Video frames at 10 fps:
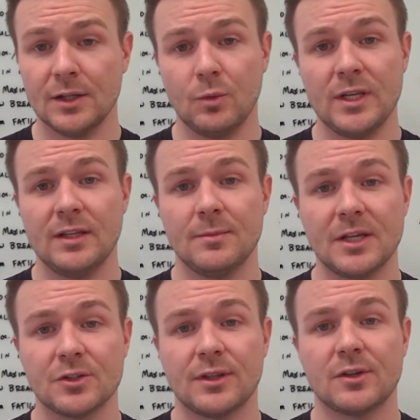We need to make
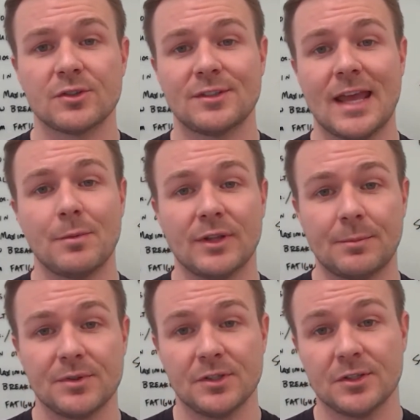sure that they're stable in that
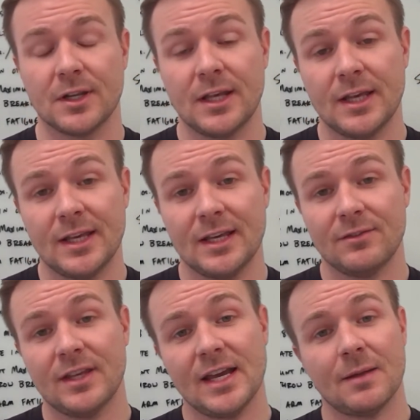position. If
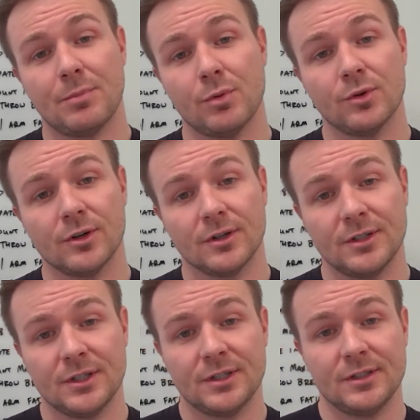they got
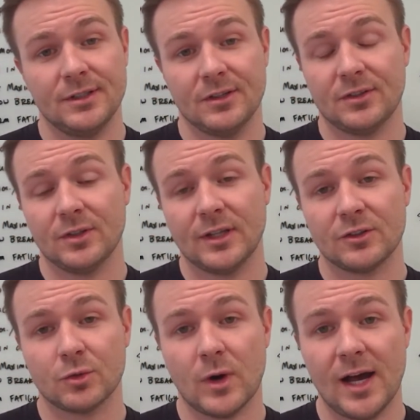poor single leg
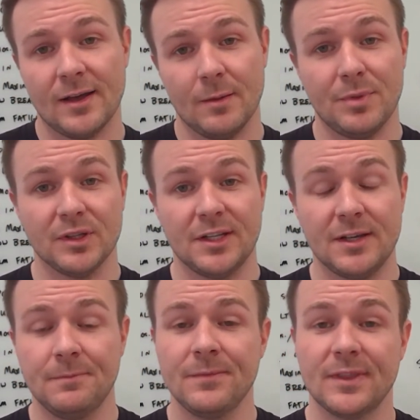squat
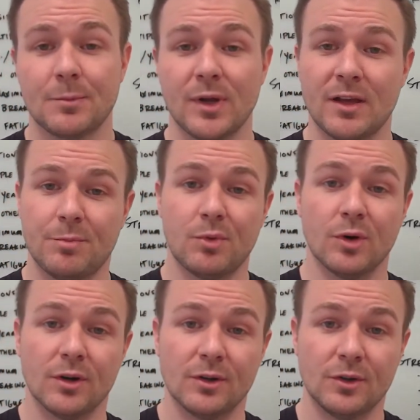ability, they probably have
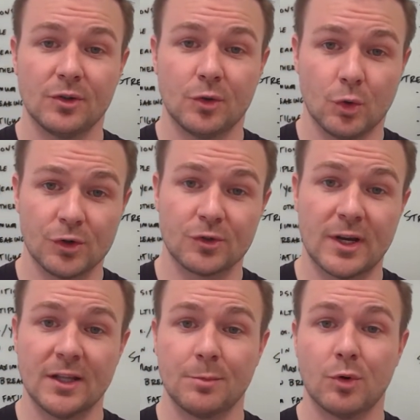poor core
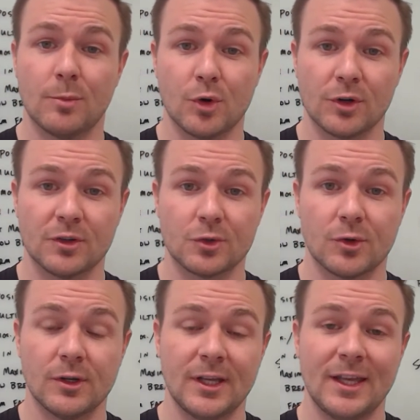strength, poor motor
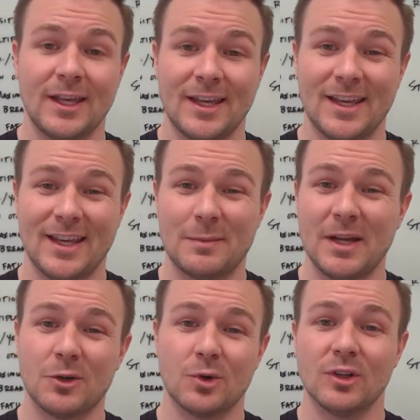control, and it
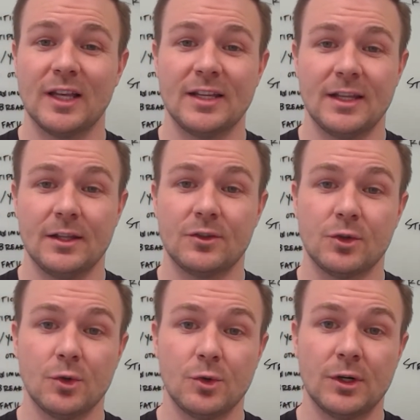might correlate
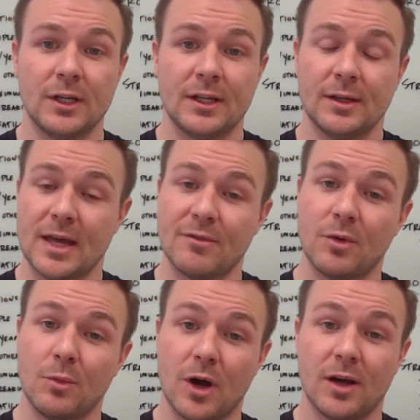into
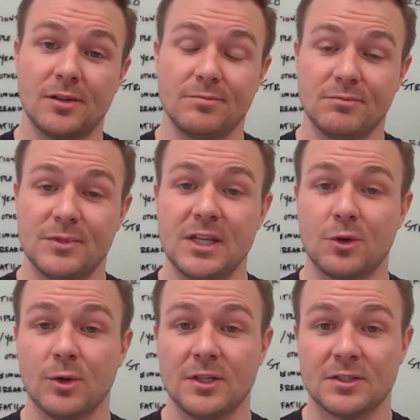having a
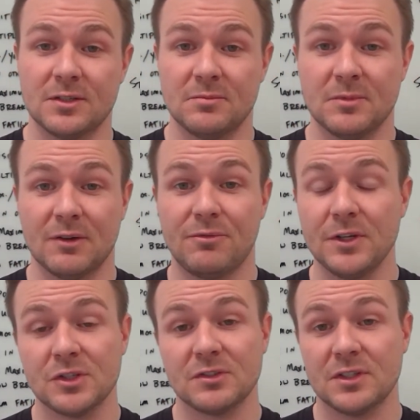decreased
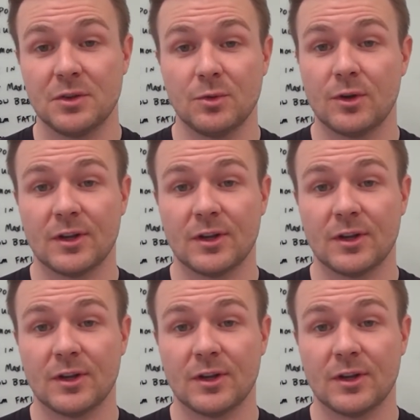efficiency through their